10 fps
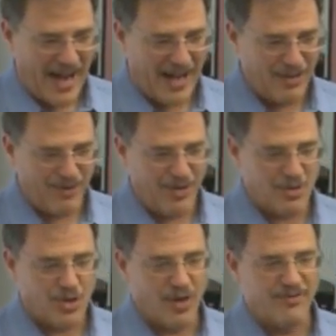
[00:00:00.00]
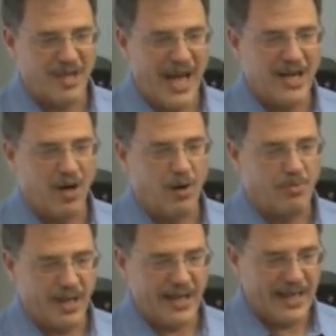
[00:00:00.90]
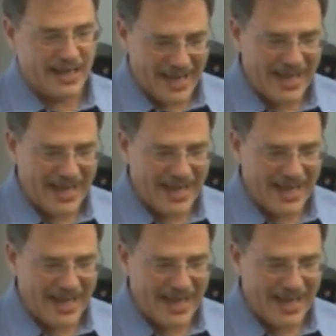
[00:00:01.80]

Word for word: and the future of NATO, but it,